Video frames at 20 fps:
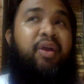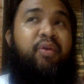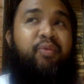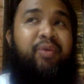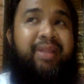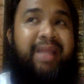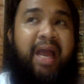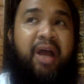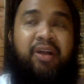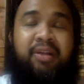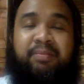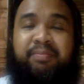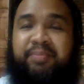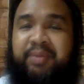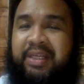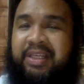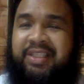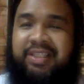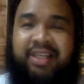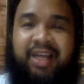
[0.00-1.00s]
Without
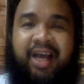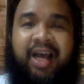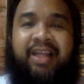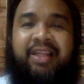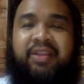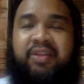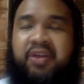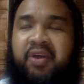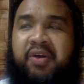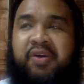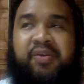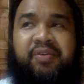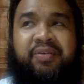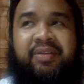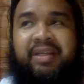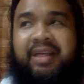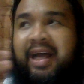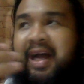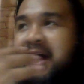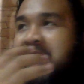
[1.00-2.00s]
Prescott,
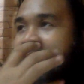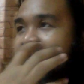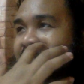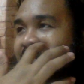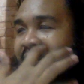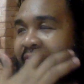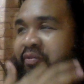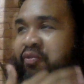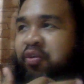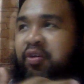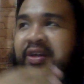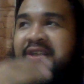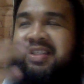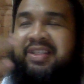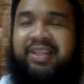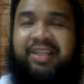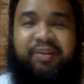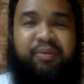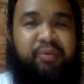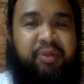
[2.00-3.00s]
though, of
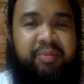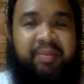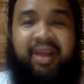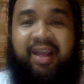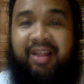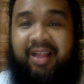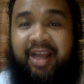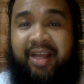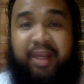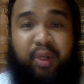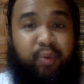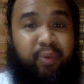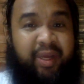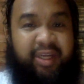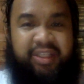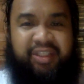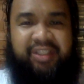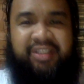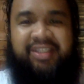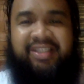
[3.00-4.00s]
course there would be a lot of
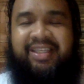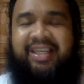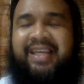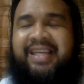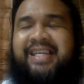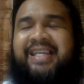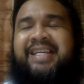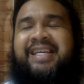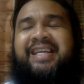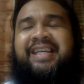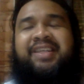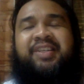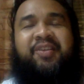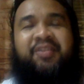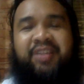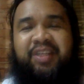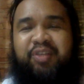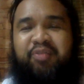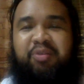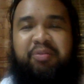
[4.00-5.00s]
questions.
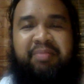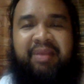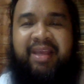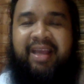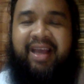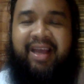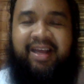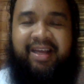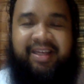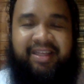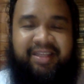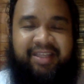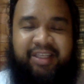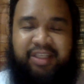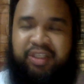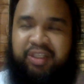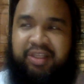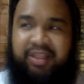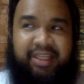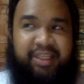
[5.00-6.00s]
So this would be
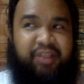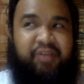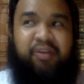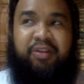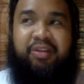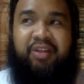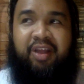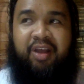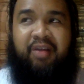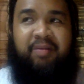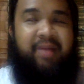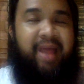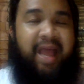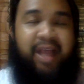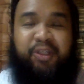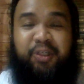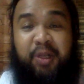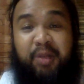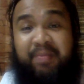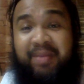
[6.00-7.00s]
this could
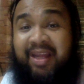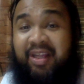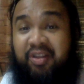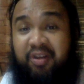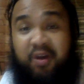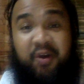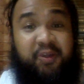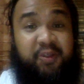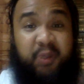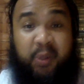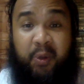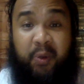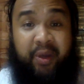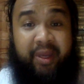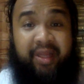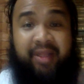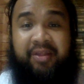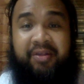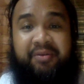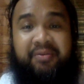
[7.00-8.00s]
actually be a toss
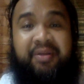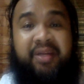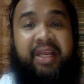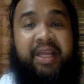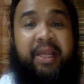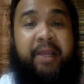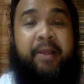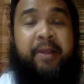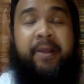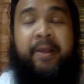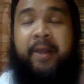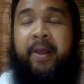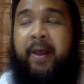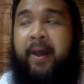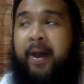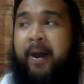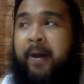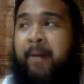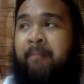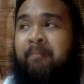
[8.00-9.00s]
coin, really.
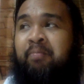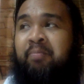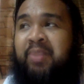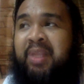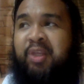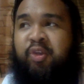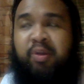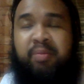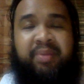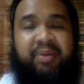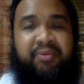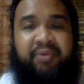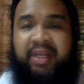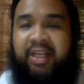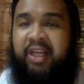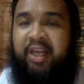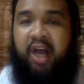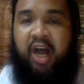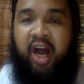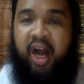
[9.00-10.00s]
This would be
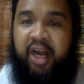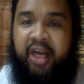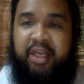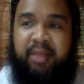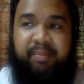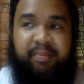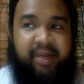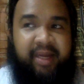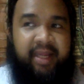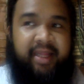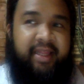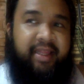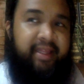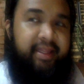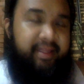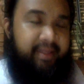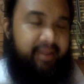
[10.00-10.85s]
really hard, but